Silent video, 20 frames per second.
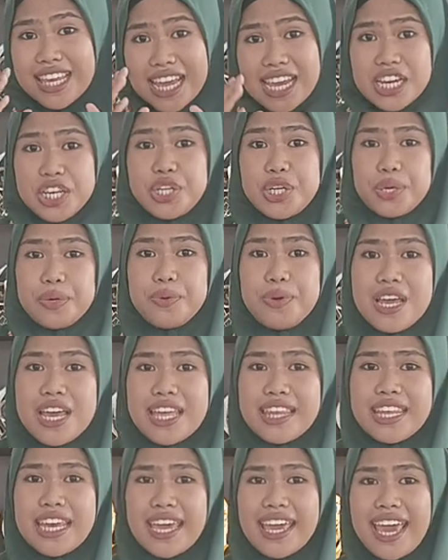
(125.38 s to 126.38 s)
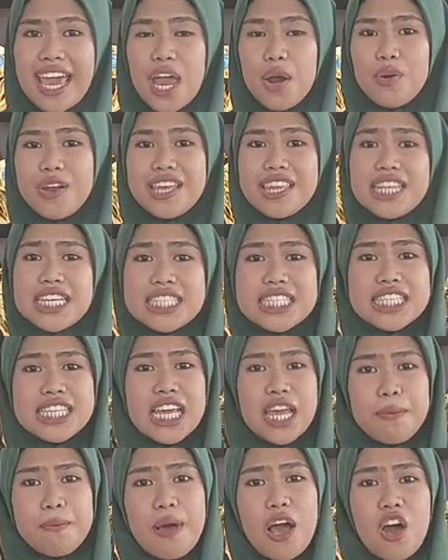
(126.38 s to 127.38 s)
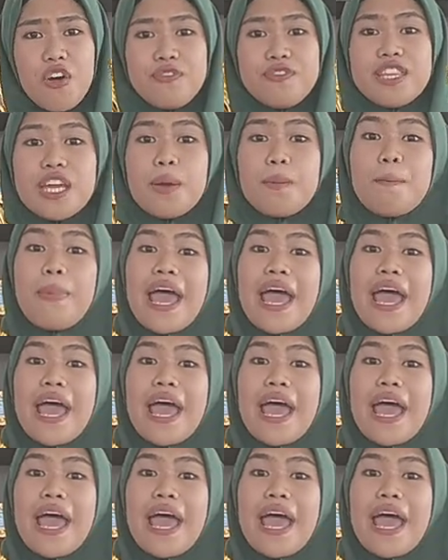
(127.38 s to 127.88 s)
they do, they carry the stigma of their